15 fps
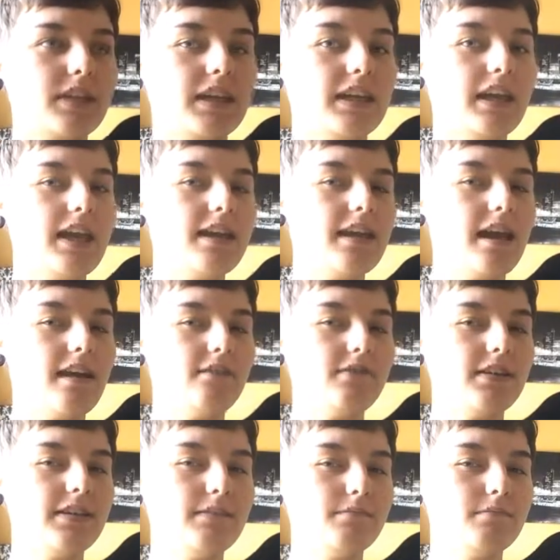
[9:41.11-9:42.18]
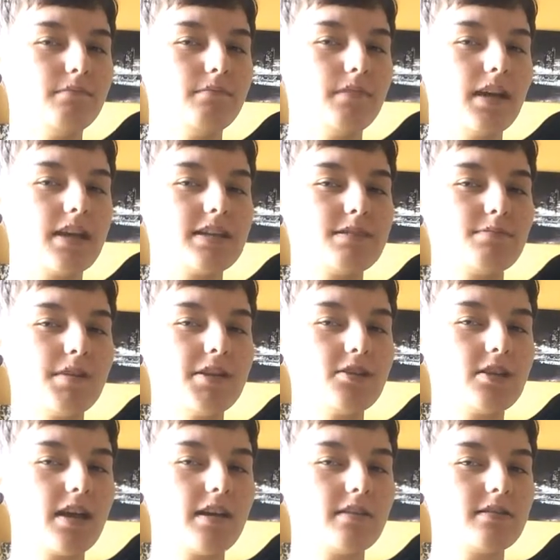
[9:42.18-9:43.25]
can I have him as my
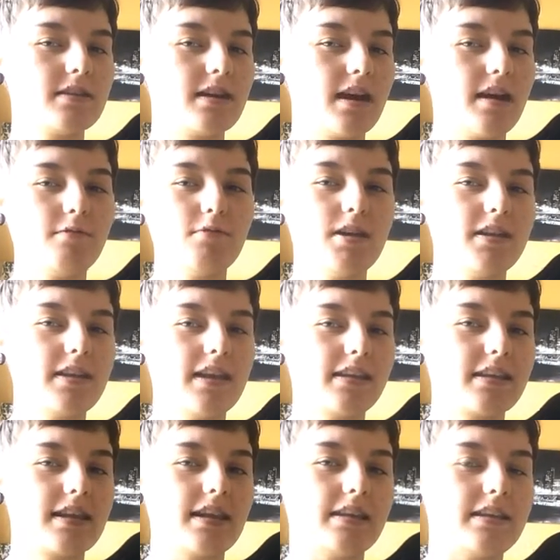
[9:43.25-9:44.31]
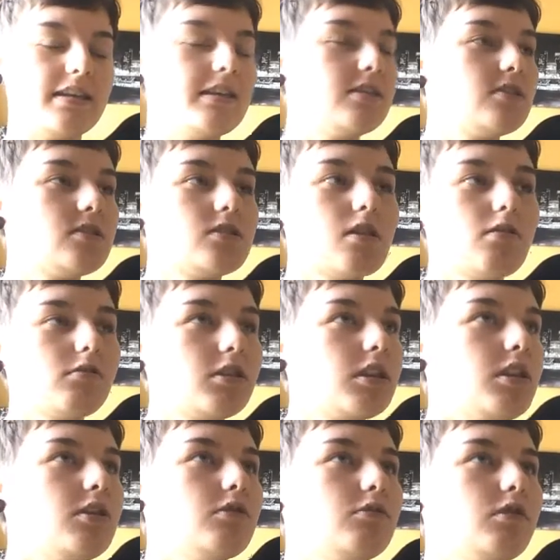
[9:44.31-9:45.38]
child? I want that kid. He's so
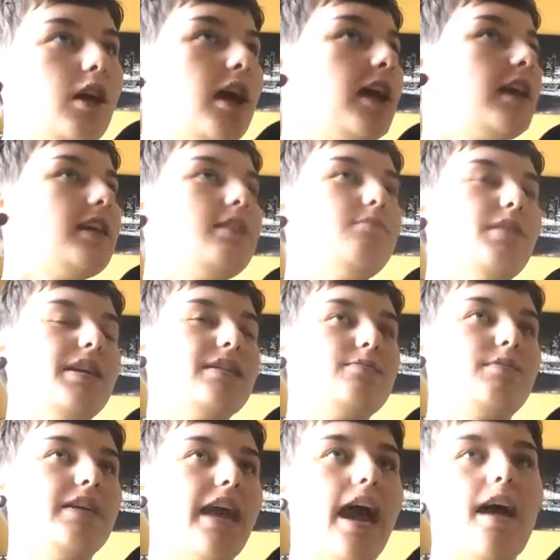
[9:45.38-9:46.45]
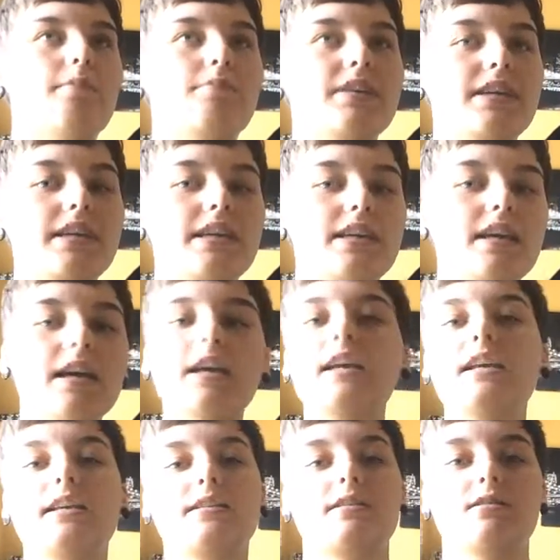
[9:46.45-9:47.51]
cute. He makes me happy.
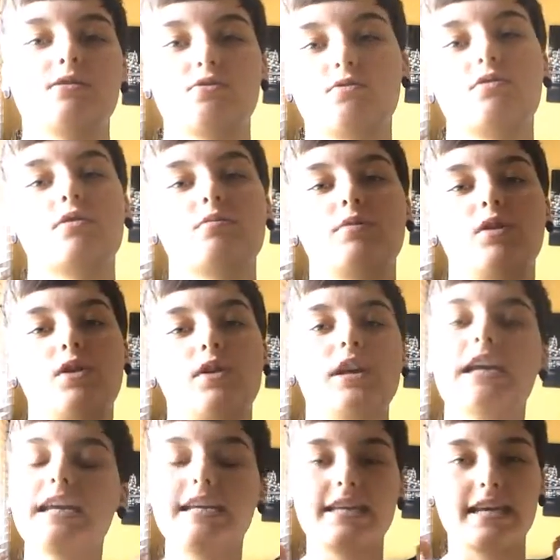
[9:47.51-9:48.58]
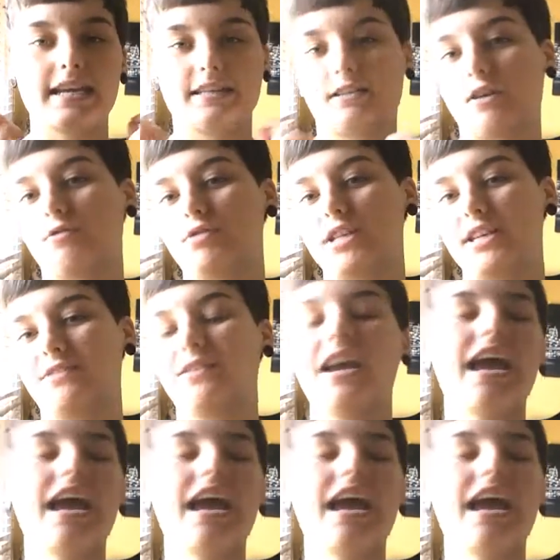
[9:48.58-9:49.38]
He's adorable. He has no teeth.